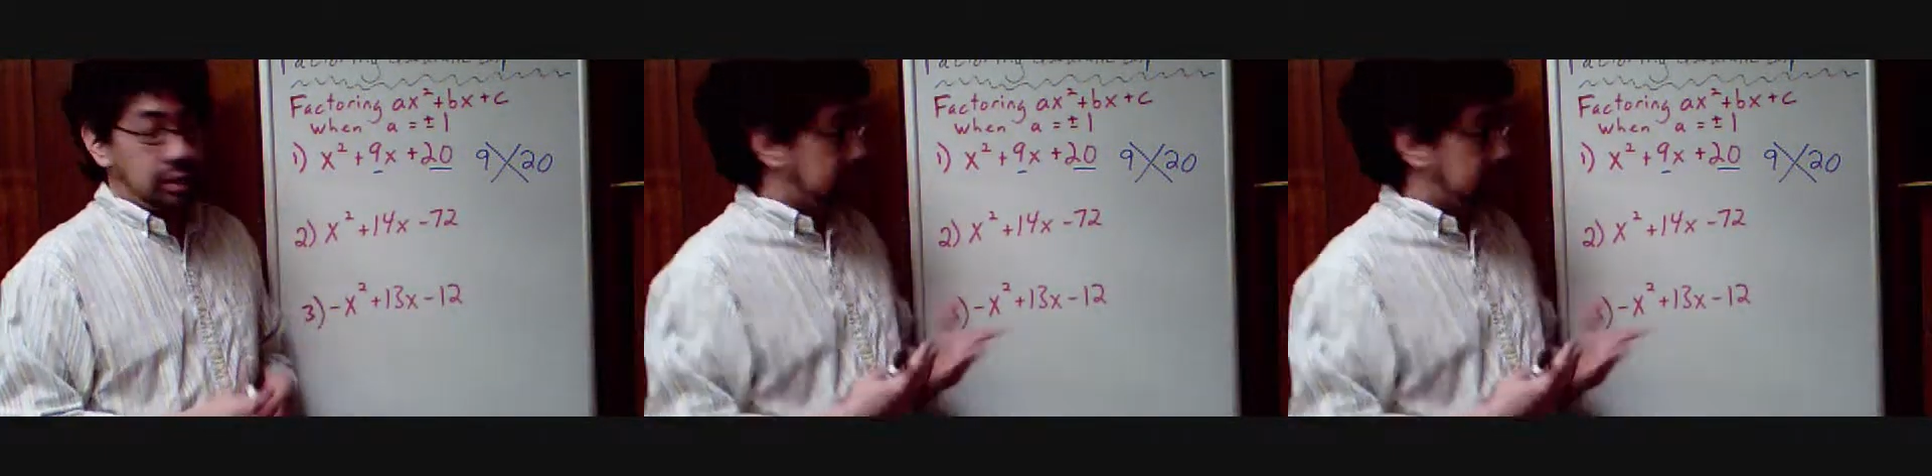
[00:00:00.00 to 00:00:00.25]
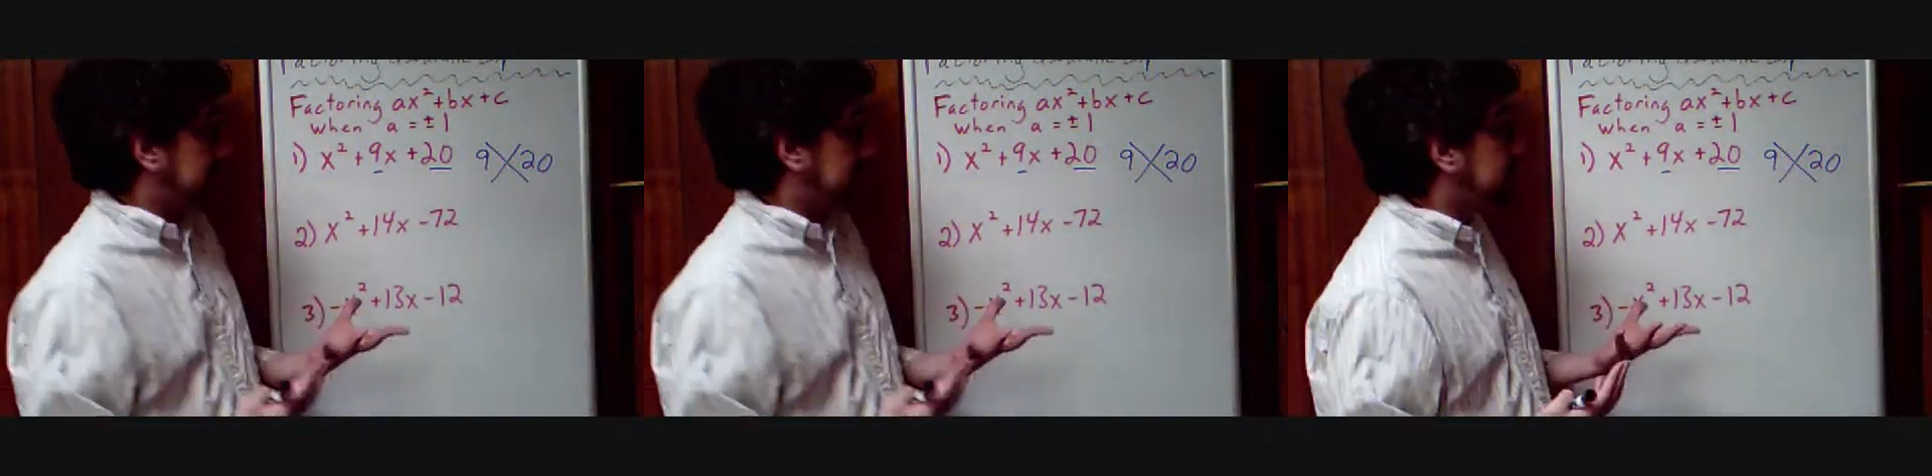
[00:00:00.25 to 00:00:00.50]

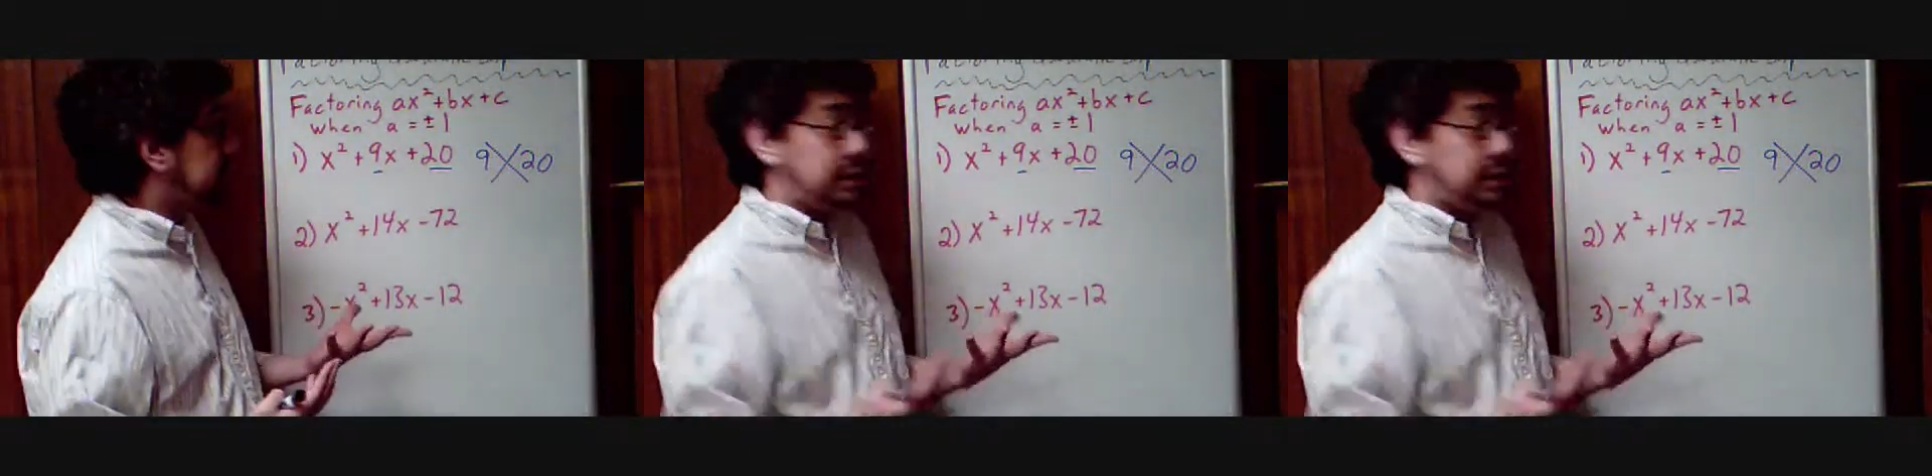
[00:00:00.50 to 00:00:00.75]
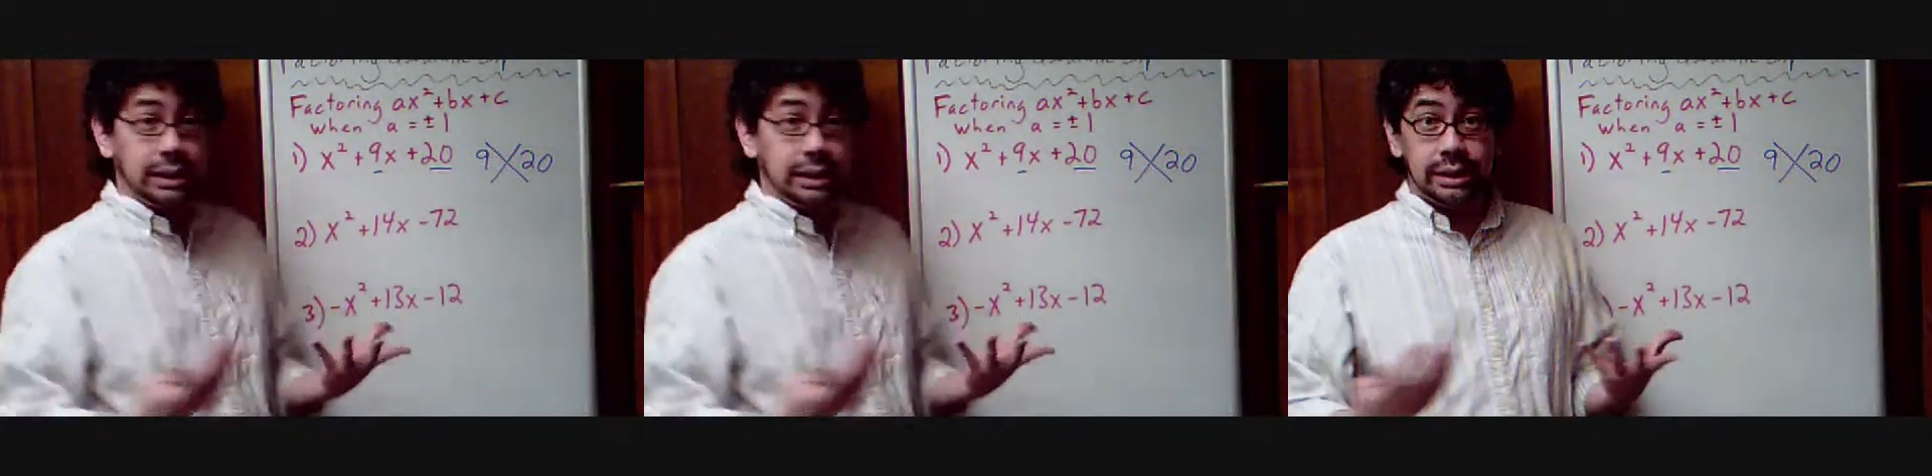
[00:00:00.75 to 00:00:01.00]
That
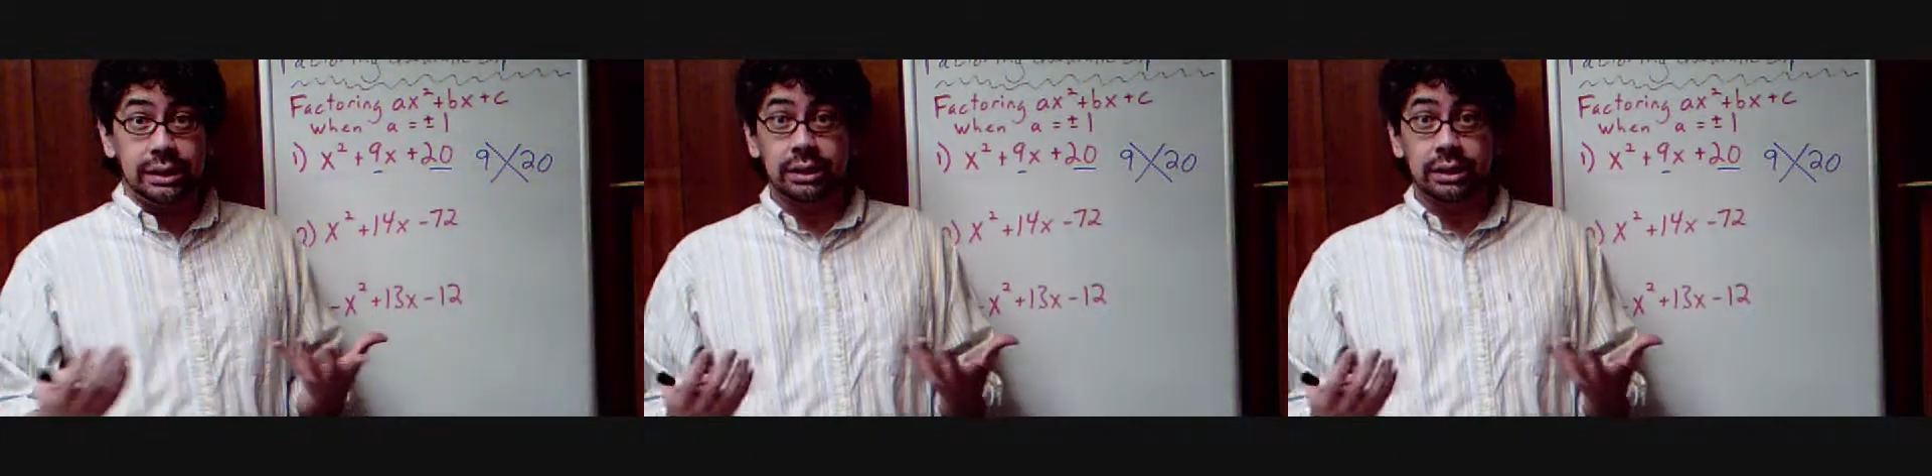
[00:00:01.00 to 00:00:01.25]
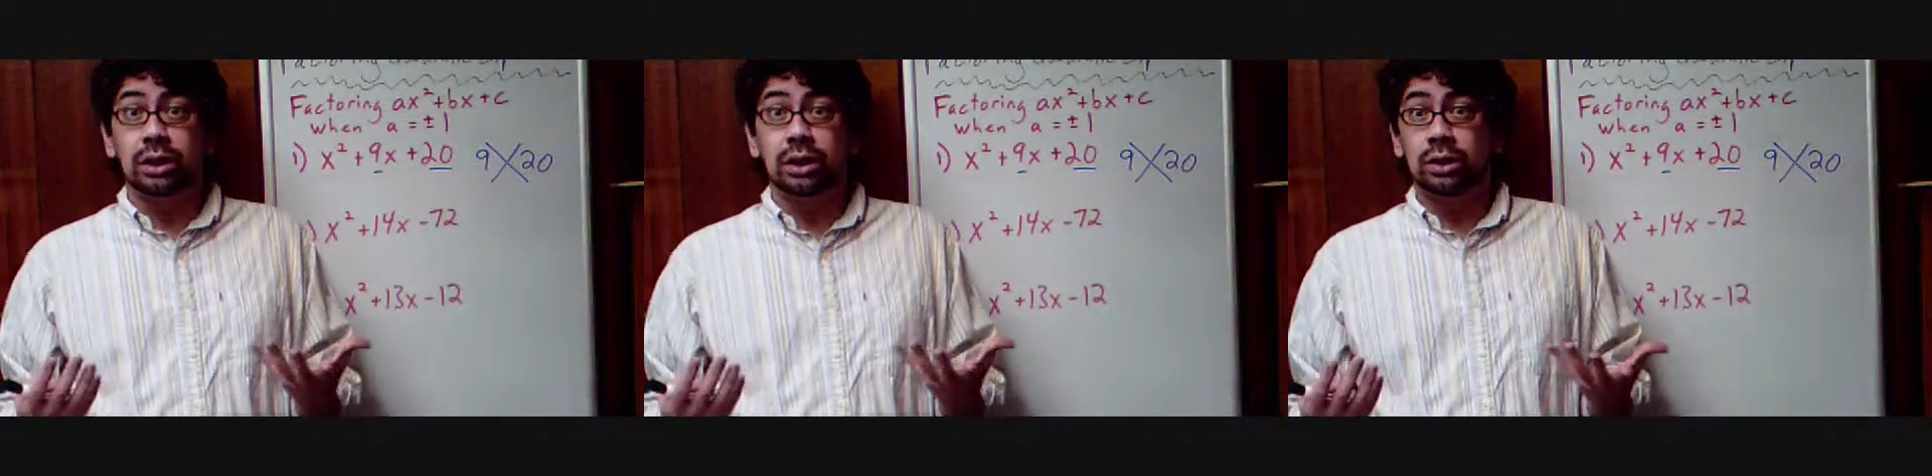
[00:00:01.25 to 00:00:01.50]
indeed
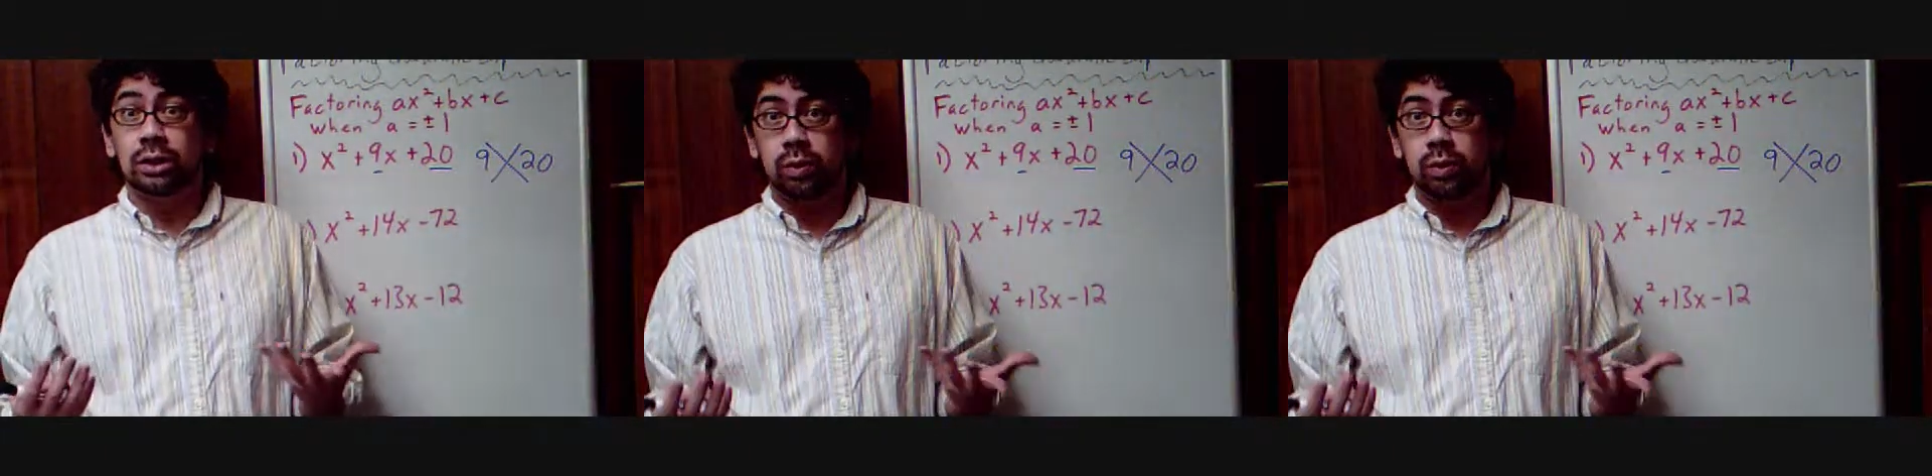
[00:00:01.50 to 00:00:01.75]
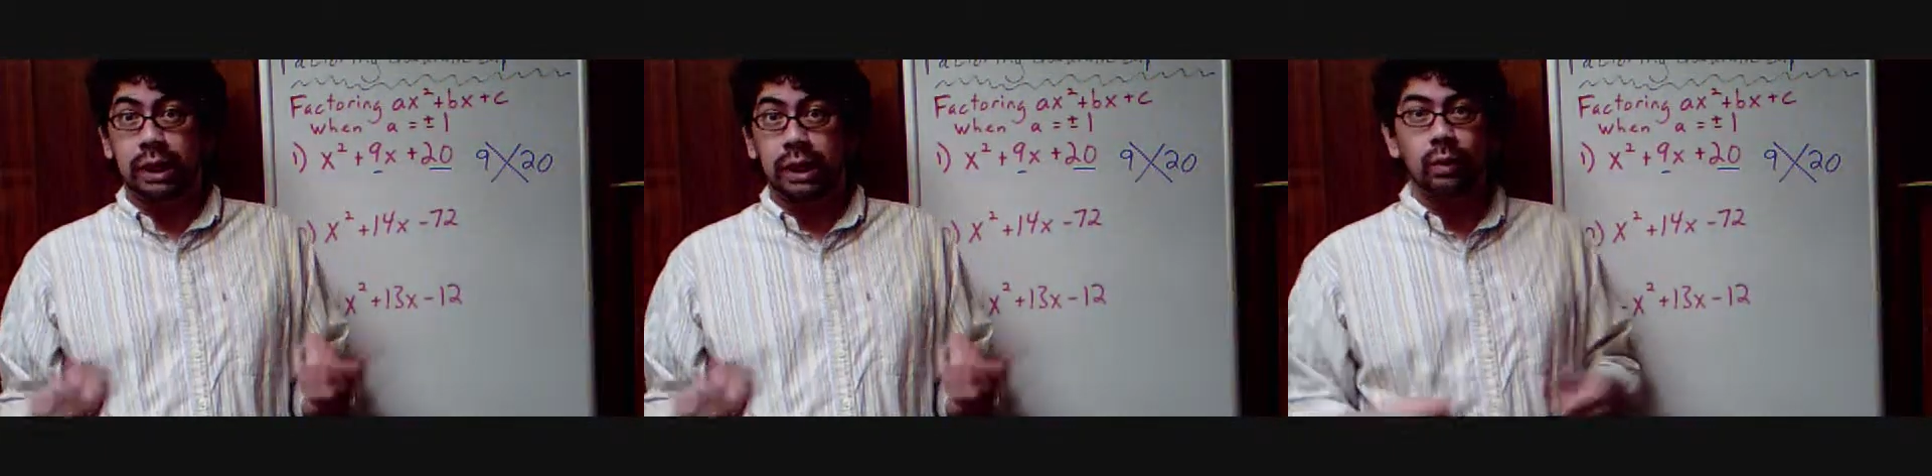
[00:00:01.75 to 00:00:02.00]
is
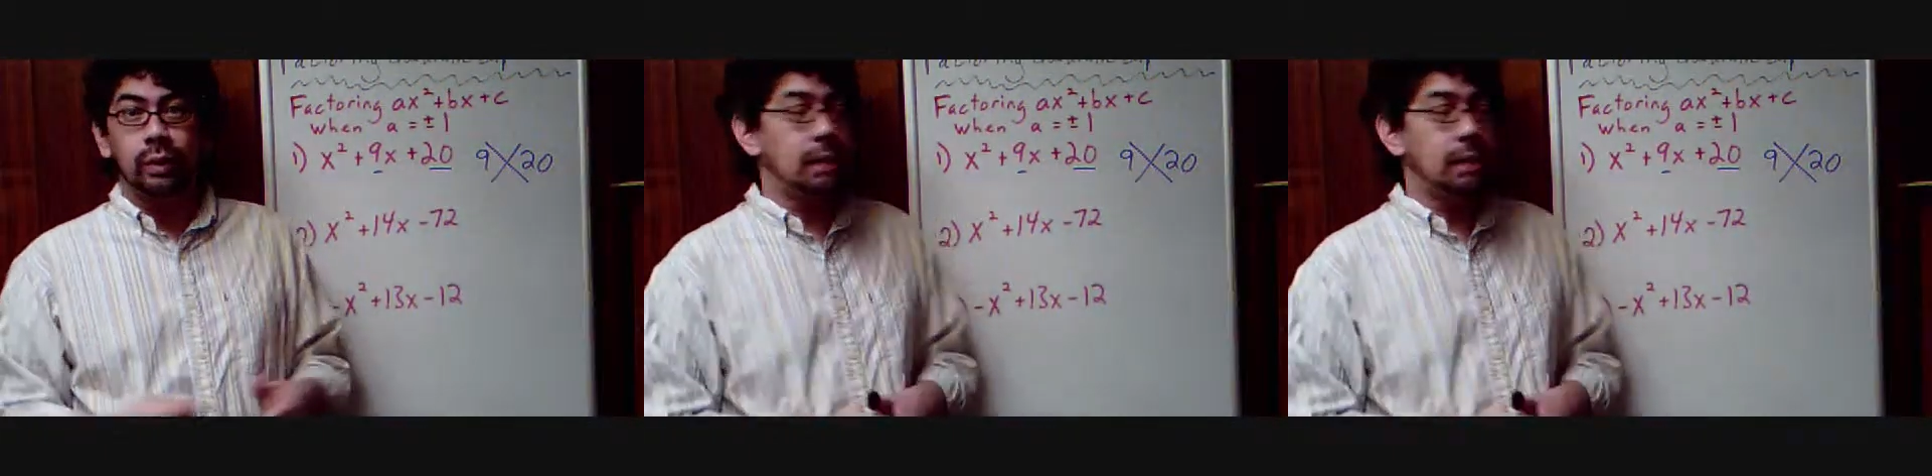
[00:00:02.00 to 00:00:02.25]
20 when I